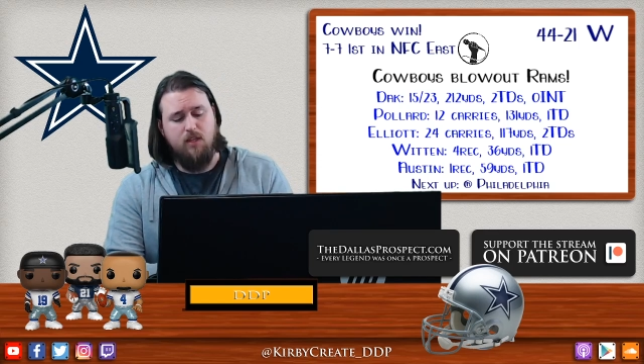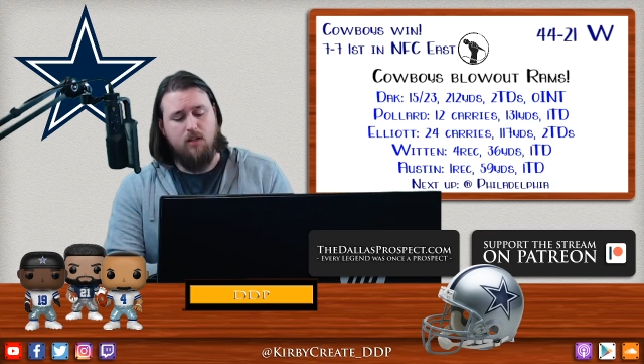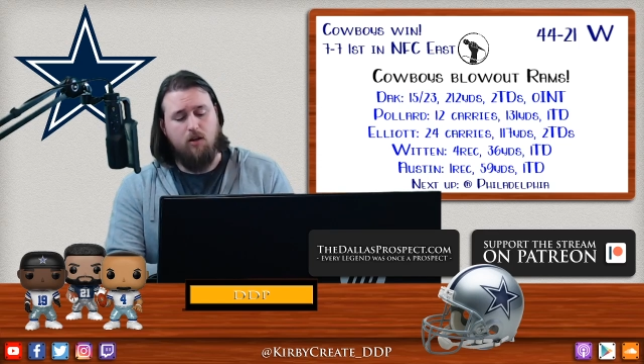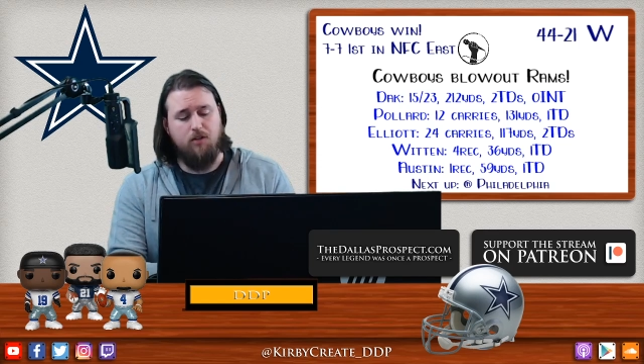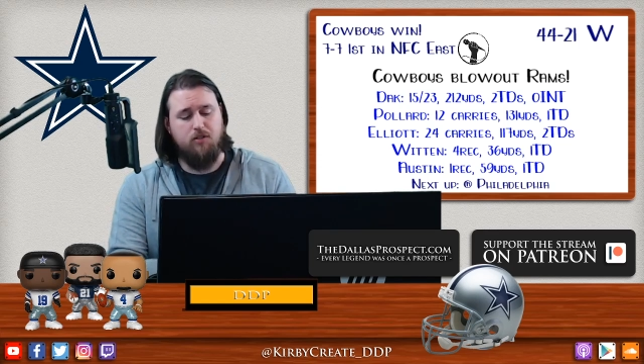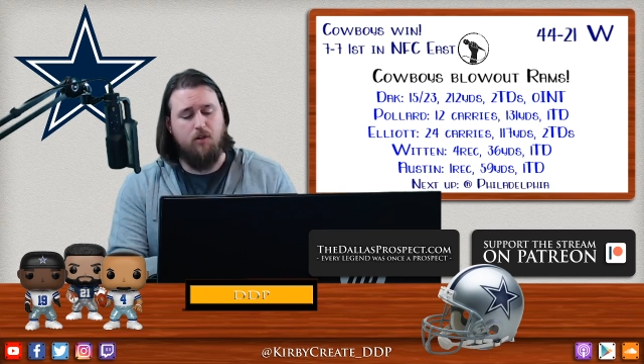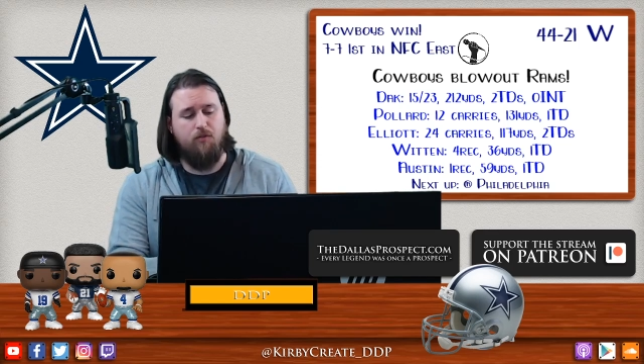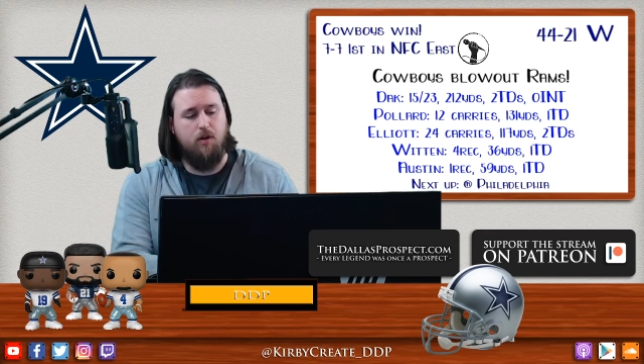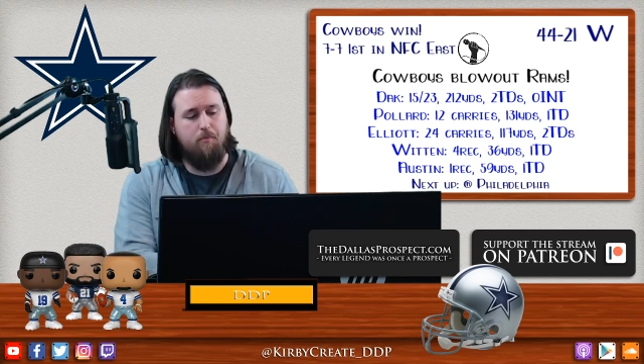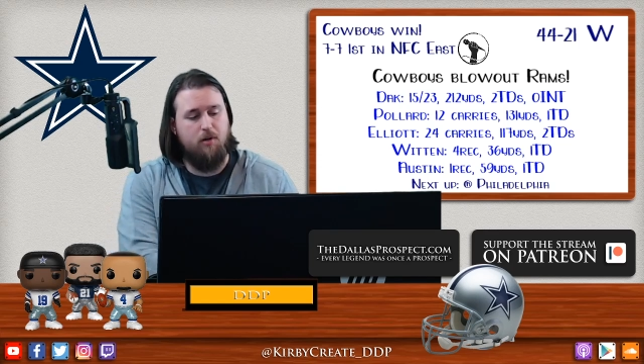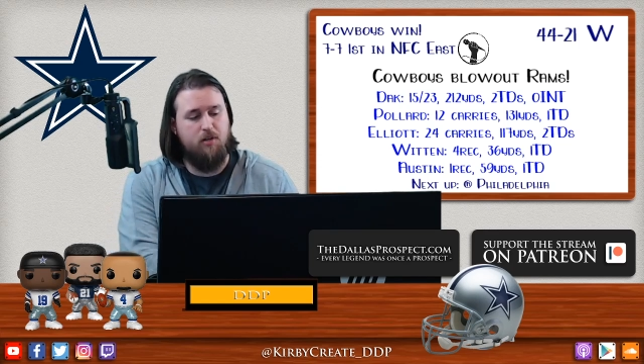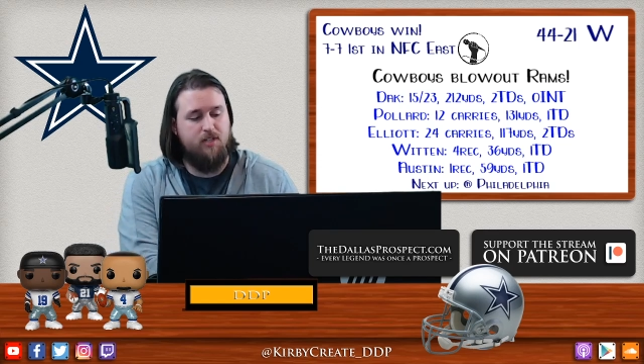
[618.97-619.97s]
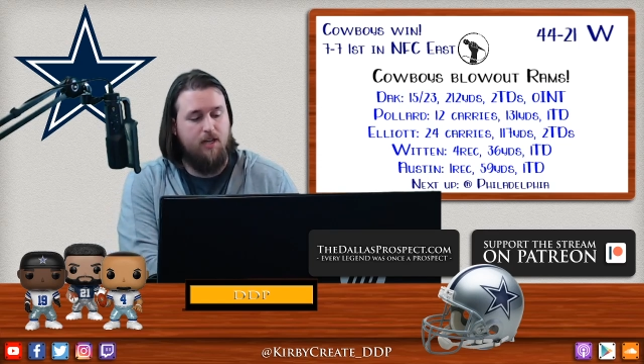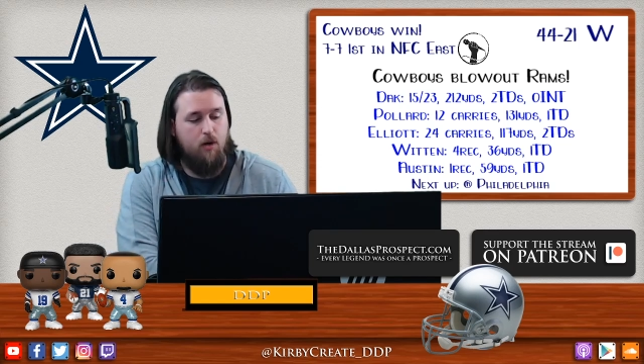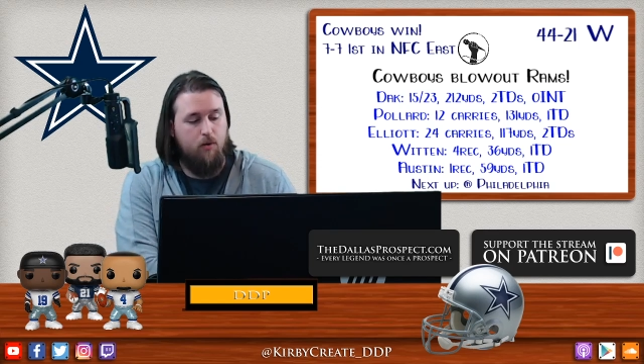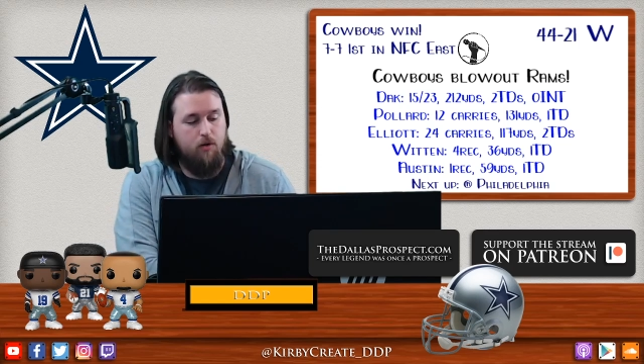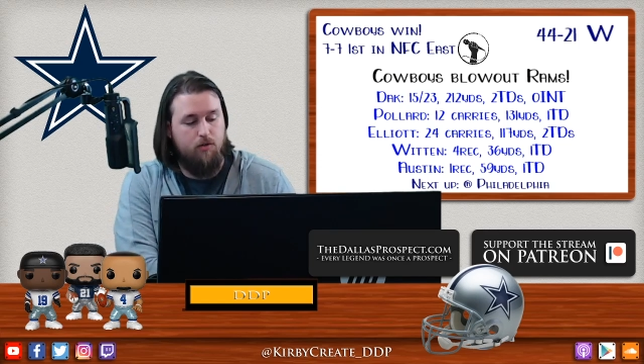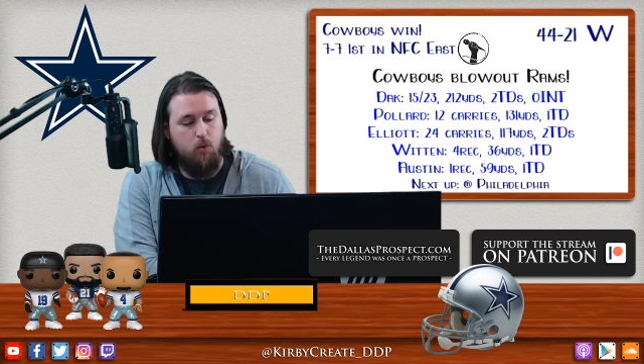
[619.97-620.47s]
Also from Percy
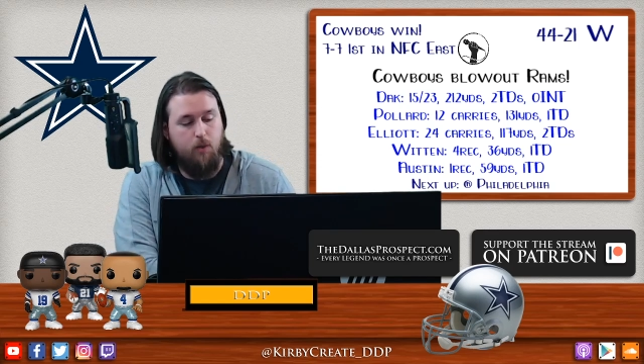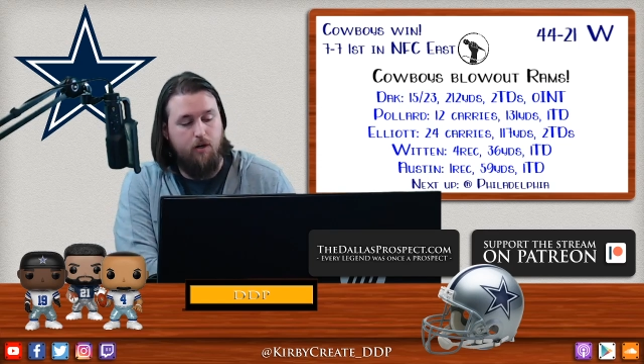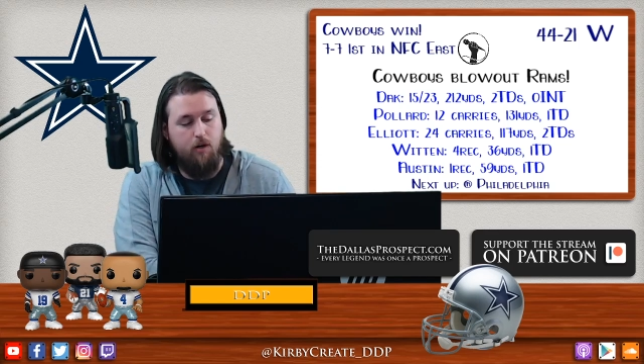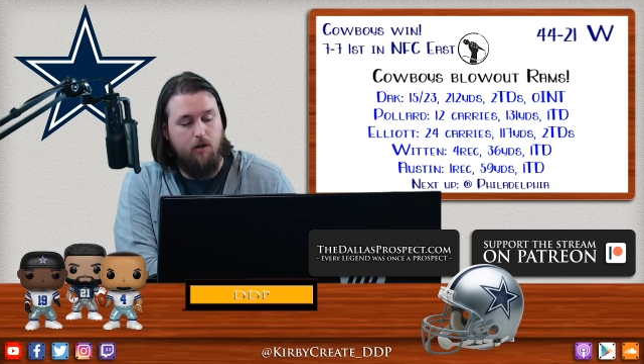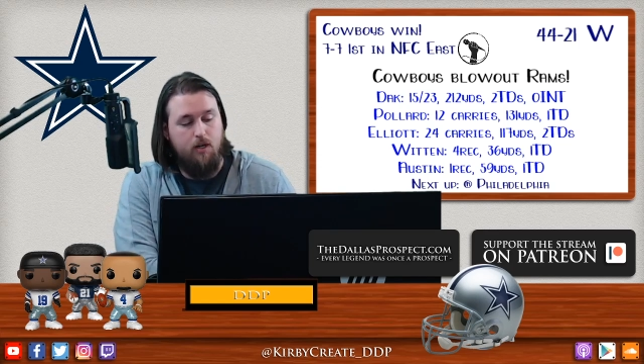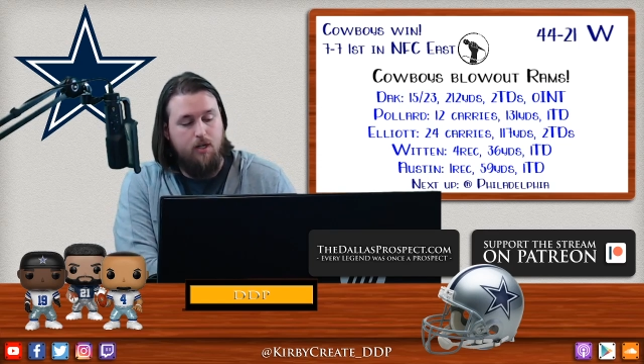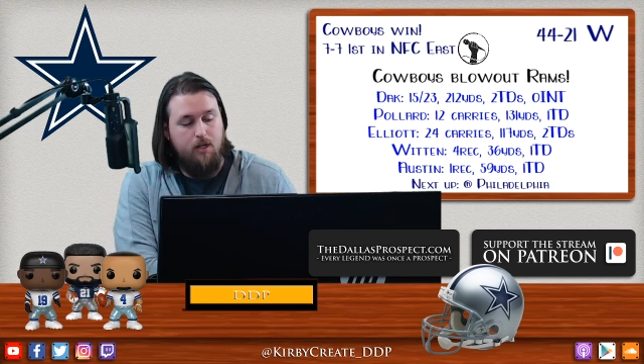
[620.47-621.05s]
Howard on Twitter,